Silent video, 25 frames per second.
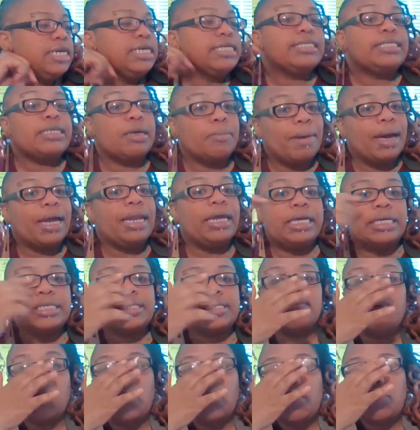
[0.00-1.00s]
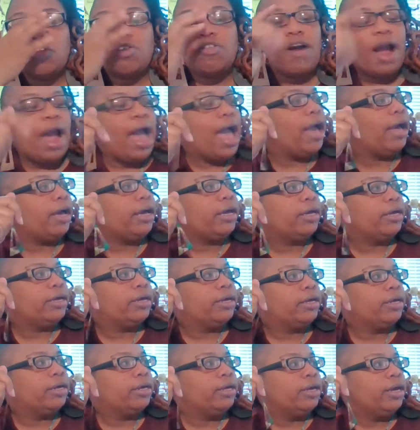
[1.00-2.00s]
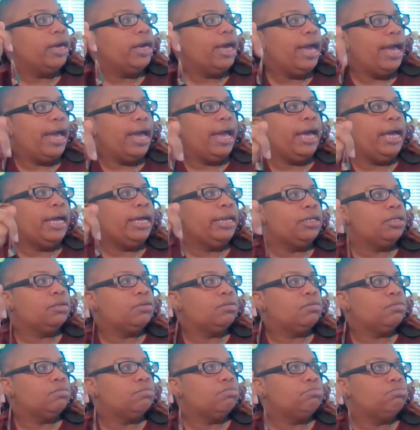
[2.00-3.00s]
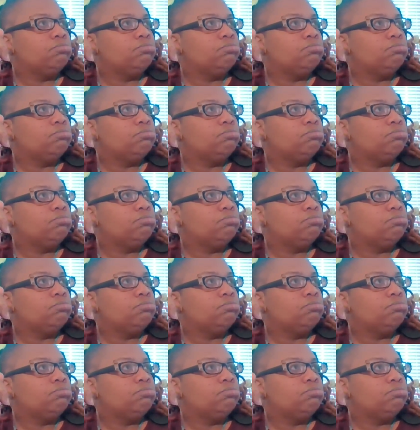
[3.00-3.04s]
Somebody can smoke crack and